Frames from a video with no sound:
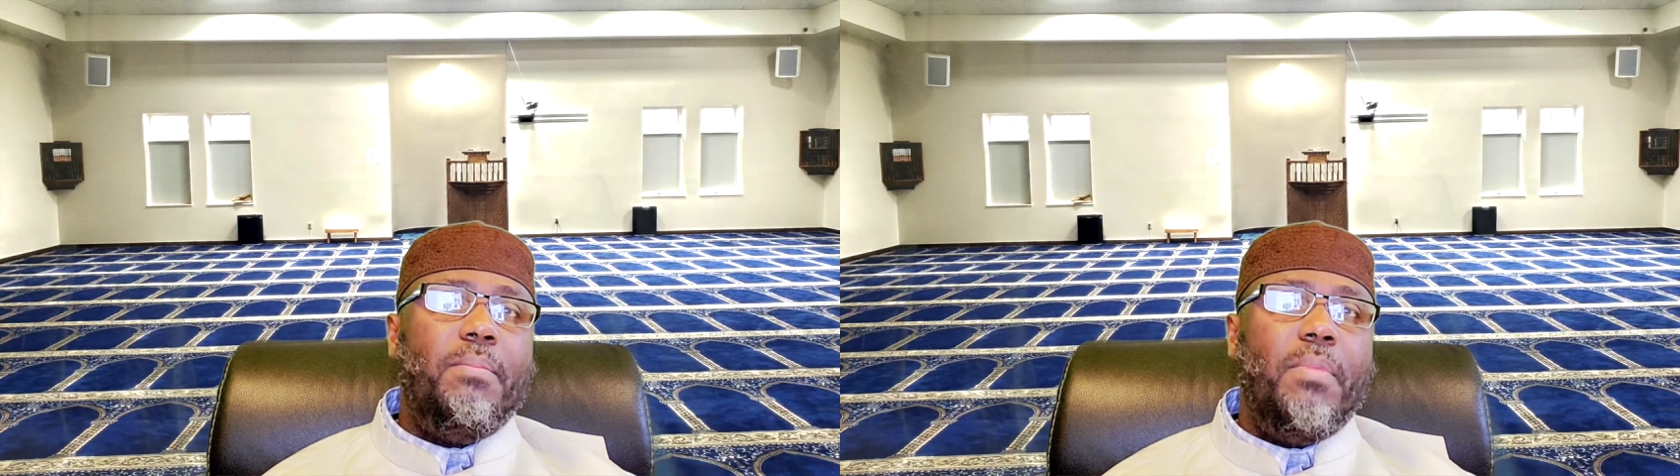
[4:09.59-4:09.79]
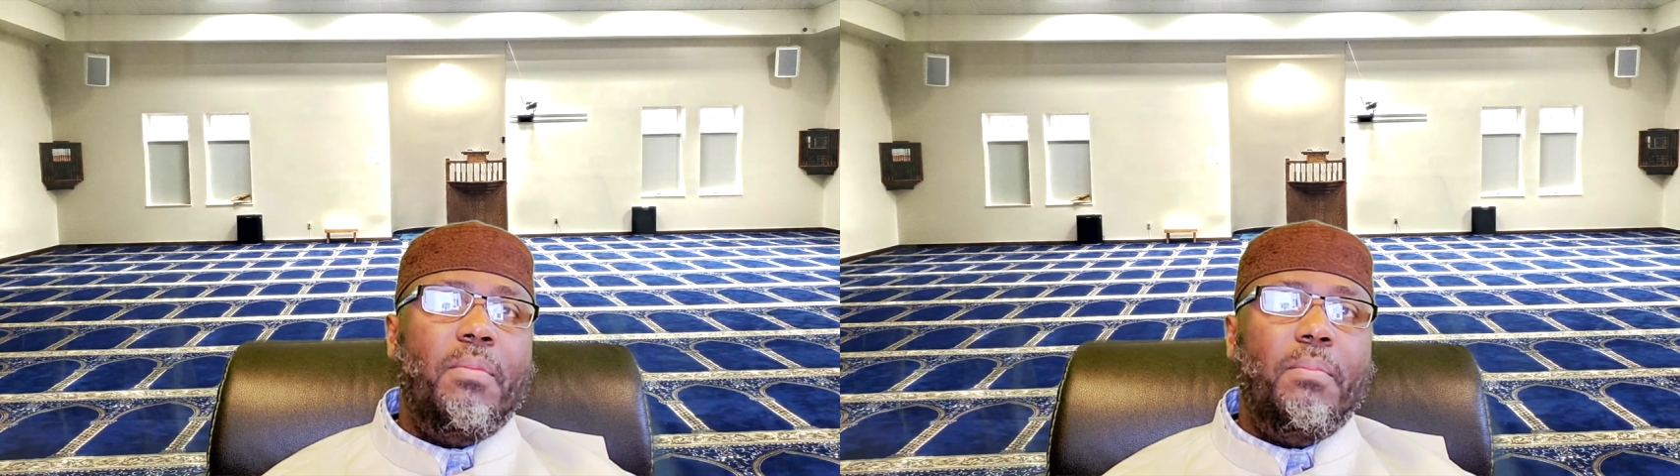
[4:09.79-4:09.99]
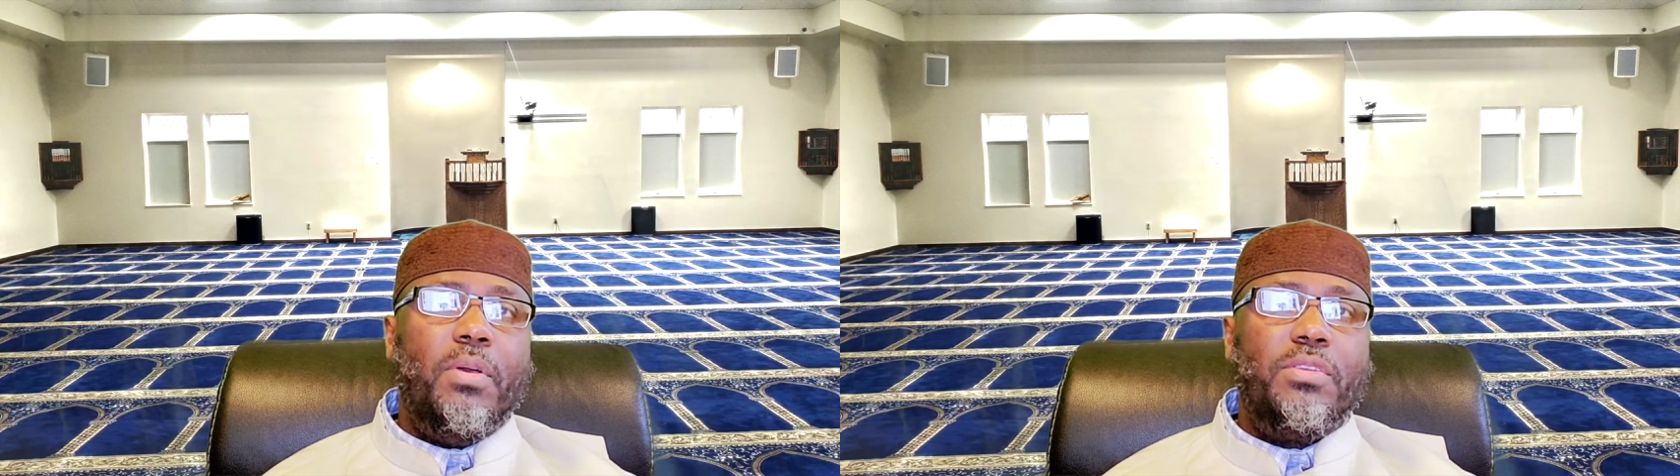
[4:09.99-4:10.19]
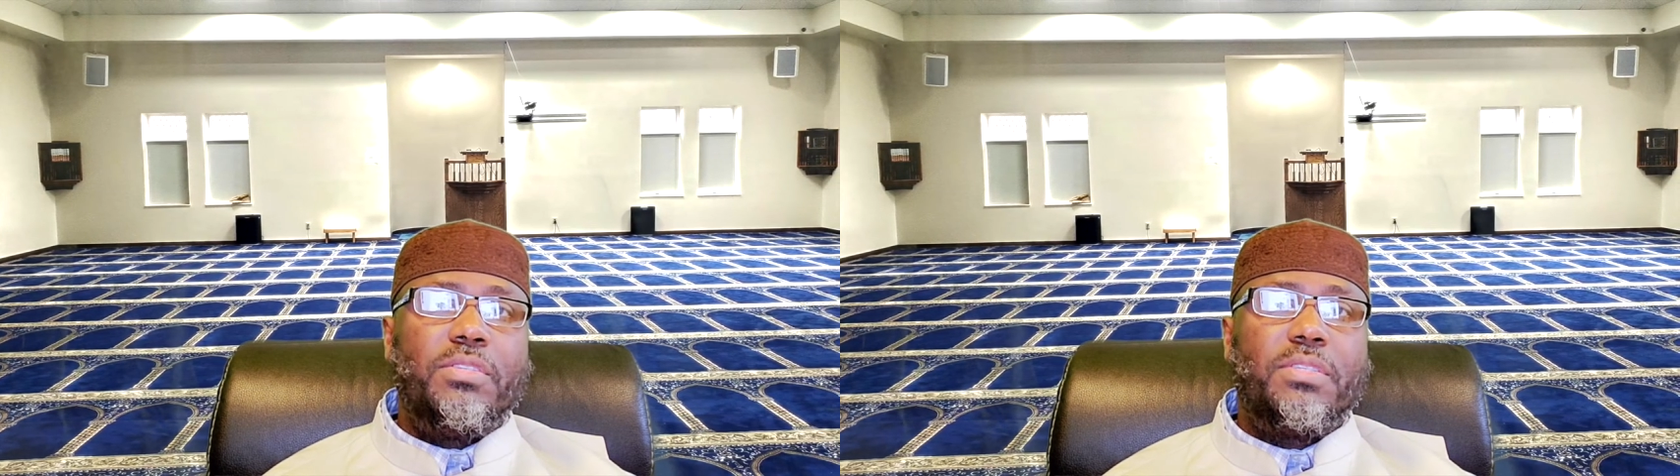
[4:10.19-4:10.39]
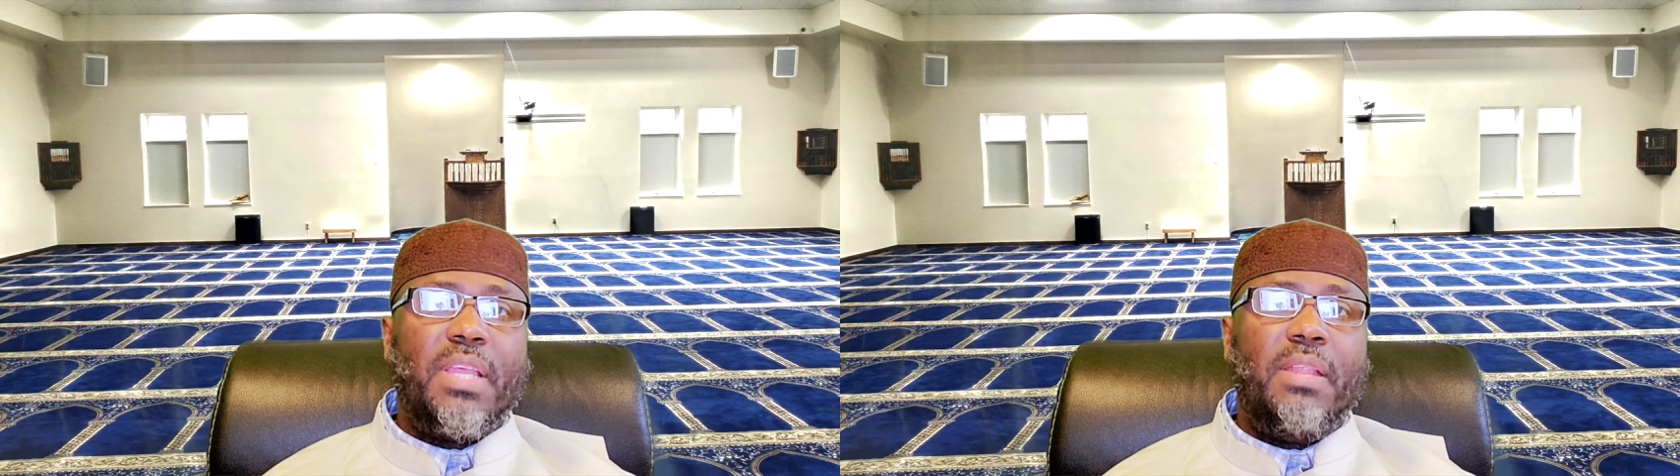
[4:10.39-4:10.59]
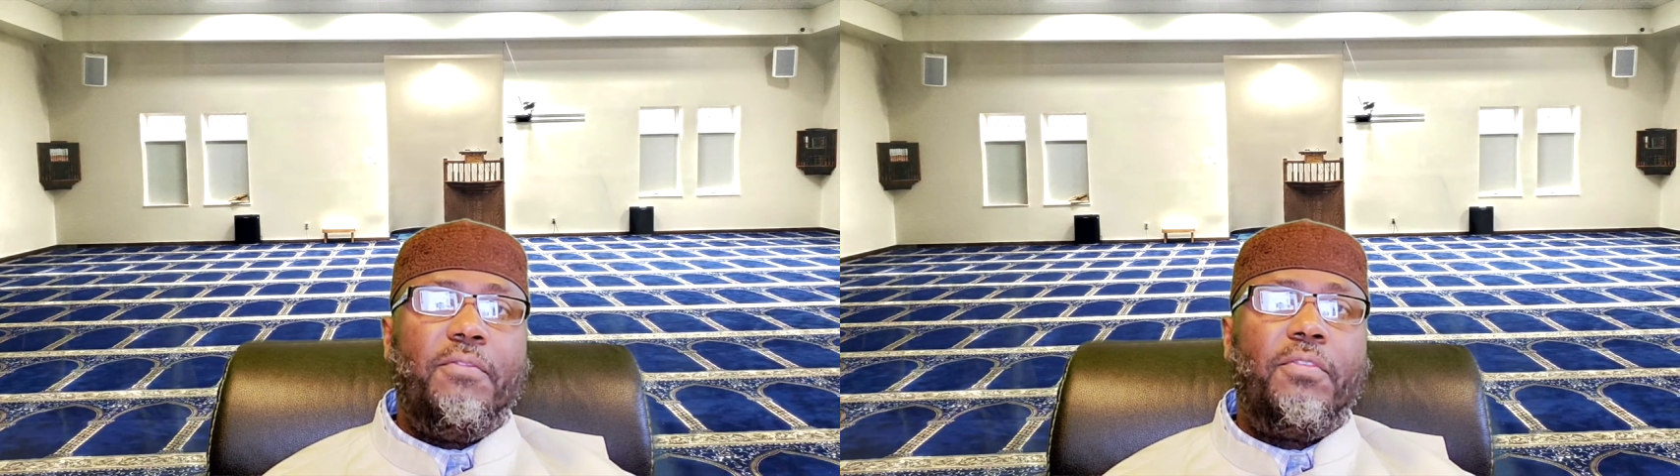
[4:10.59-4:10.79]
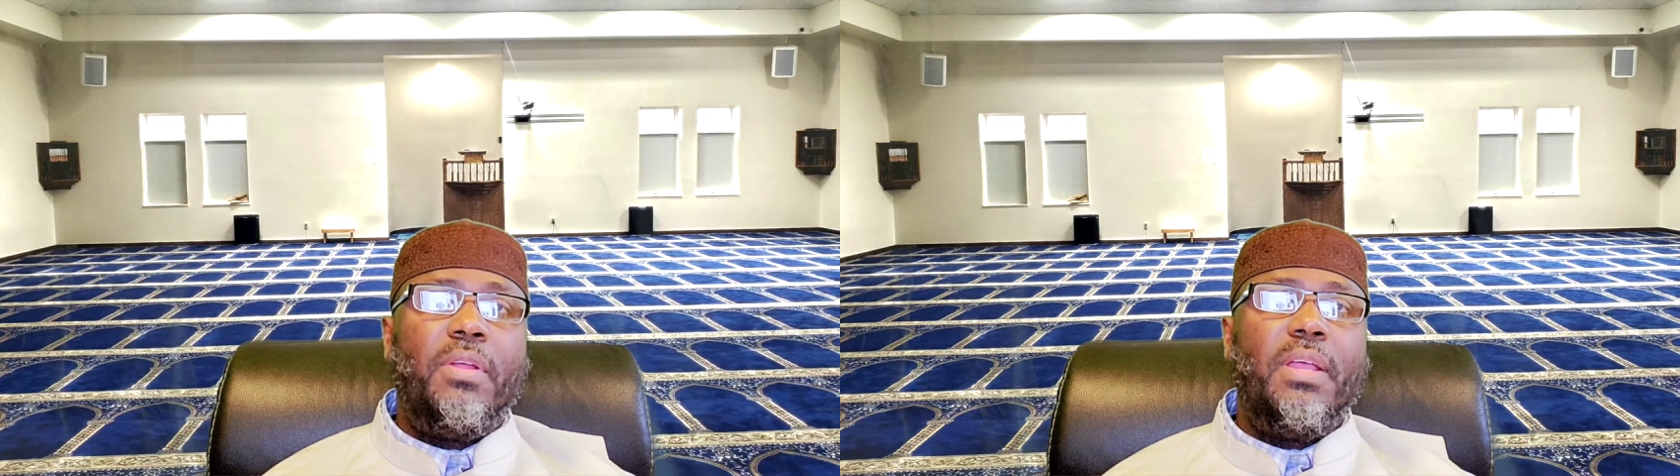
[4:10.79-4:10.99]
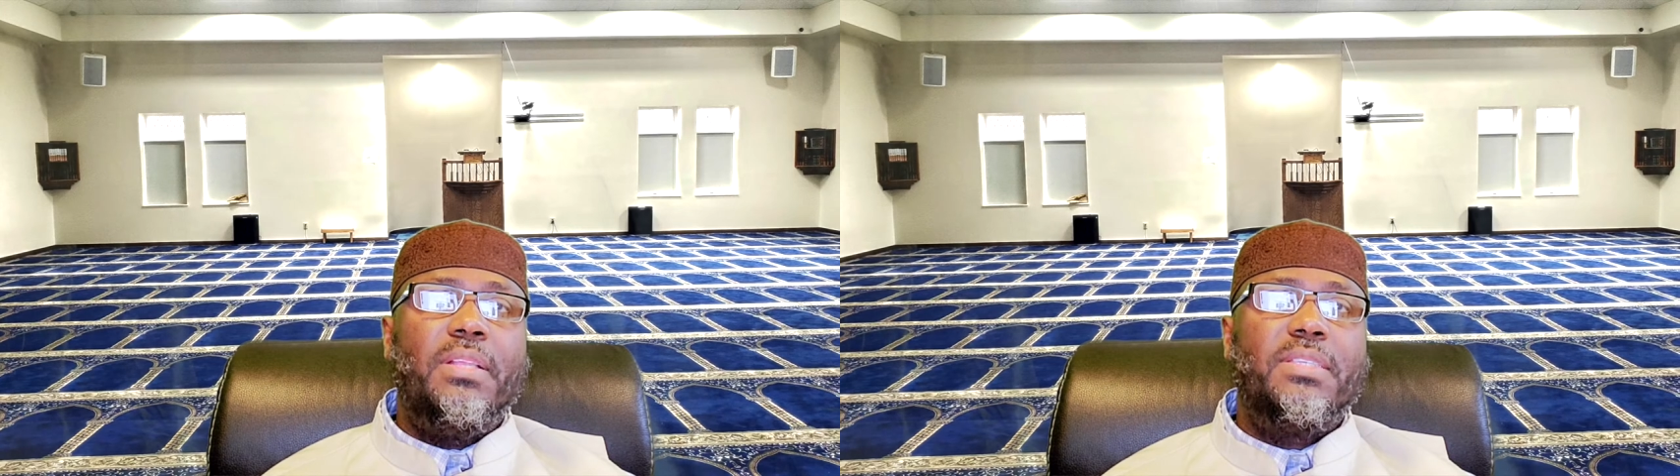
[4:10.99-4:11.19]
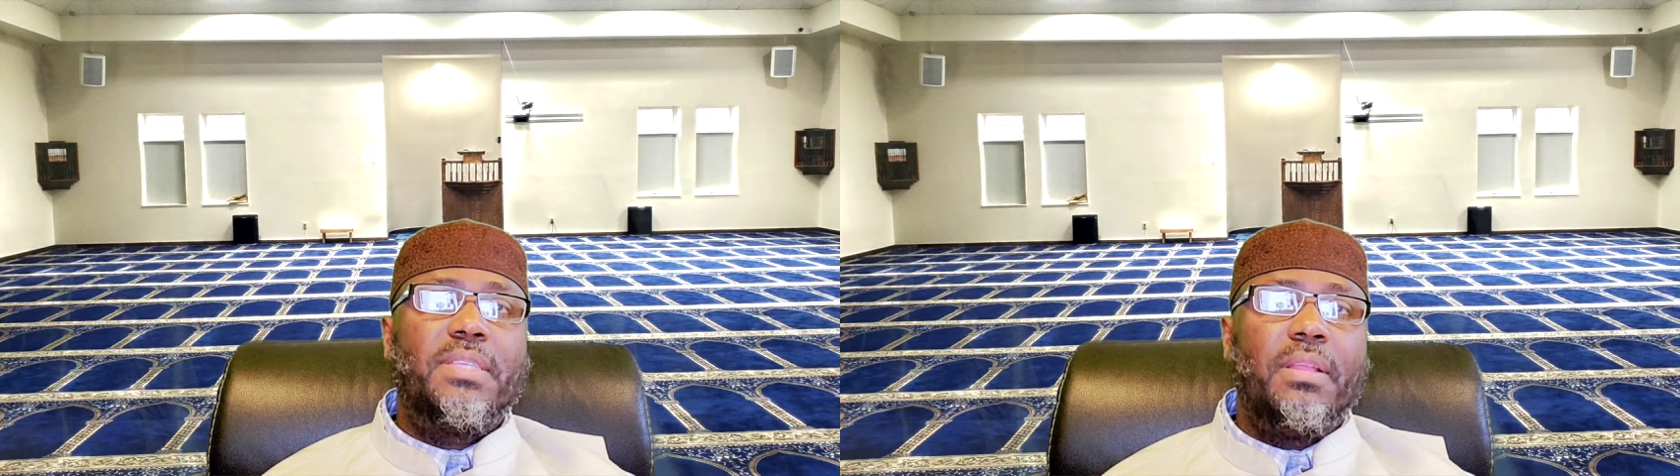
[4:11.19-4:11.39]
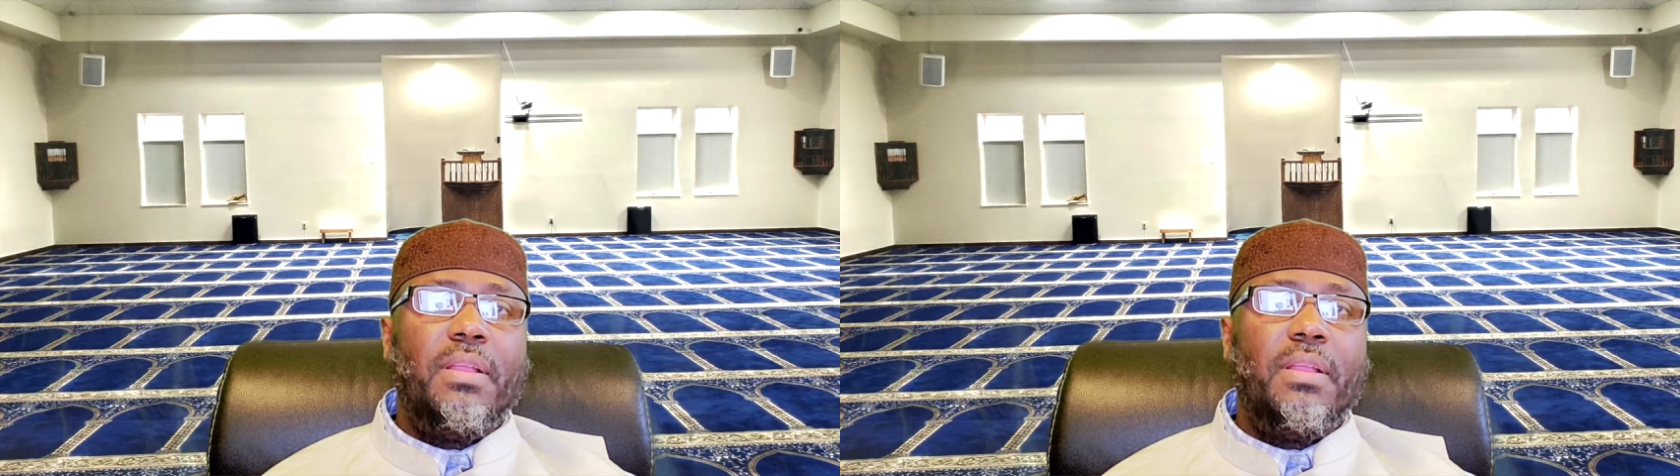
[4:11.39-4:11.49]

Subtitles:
members and friends,